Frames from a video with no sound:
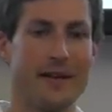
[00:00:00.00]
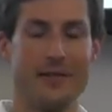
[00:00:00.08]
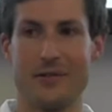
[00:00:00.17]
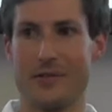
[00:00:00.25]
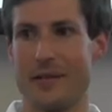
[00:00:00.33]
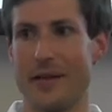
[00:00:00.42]
and
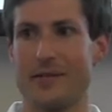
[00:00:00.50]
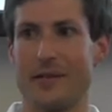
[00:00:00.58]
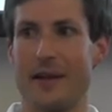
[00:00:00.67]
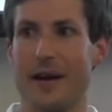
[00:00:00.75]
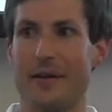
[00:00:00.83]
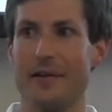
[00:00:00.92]
just
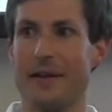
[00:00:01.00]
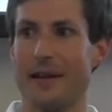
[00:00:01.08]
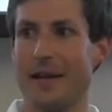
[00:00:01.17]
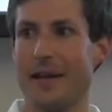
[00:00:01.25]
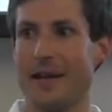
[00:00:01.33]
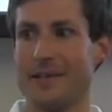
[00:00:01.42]
test it out.
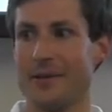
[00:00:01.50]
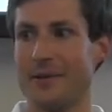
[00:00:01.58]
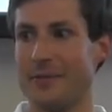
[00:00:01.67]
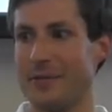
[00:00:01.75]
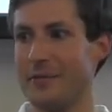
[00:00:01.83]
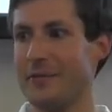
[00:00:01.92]
And so
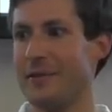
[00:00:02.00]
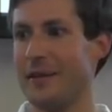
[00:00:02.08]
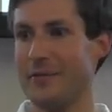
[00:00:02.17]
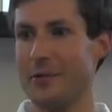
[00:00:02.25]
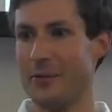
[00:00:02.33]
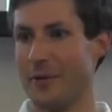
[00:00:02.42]

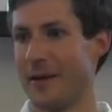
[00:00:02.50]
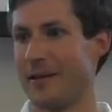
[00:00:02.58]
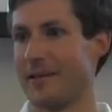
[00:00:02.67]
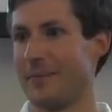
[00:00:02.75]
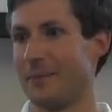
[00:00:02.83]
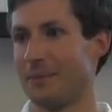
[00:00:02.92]
if you run it,